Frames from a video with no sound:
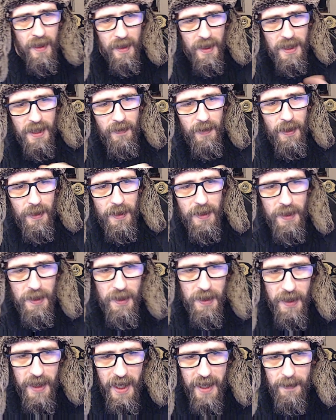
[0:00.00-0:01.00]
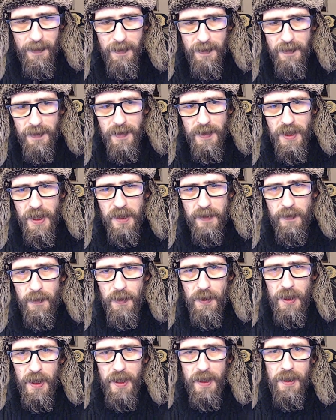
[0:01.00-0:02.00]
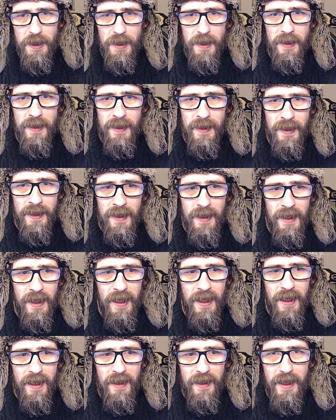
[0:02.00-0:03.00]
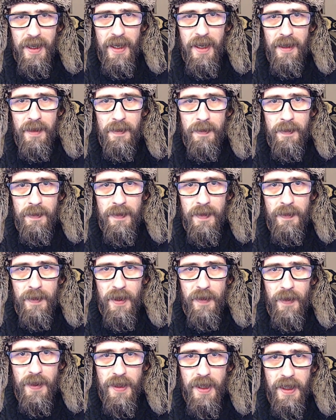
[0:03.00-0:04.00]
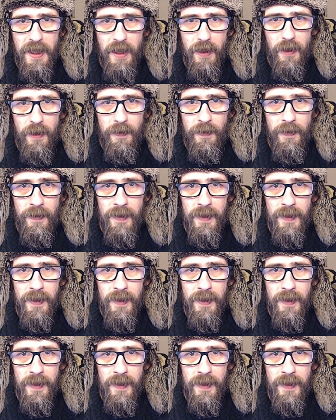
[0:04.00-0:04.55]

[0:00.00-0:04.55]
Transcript: let's have a look at this in game. 646 here. If I take that off